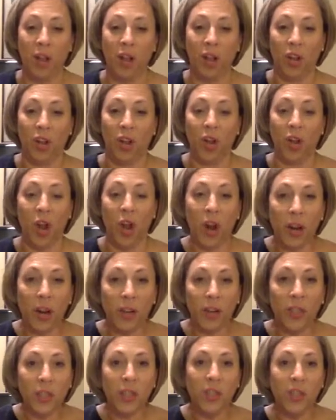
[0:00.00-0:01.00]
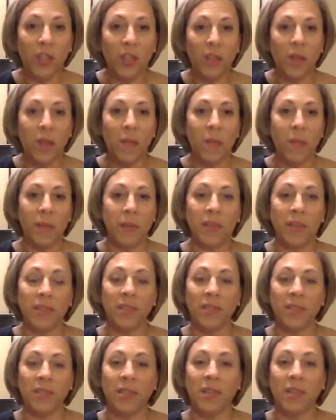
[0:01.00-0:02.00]
large
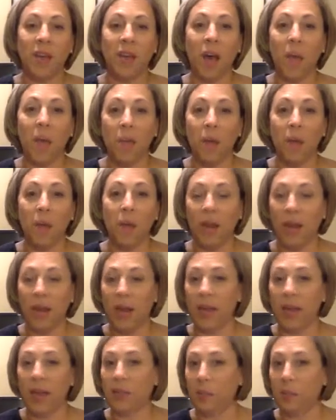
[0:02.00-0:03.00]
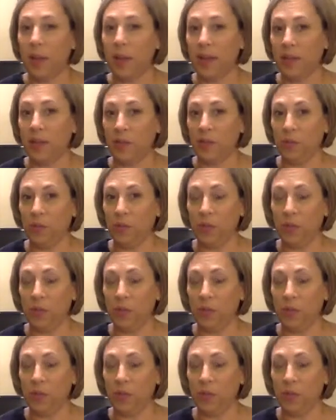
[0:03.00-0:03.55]
businesses operating as pass-throughs.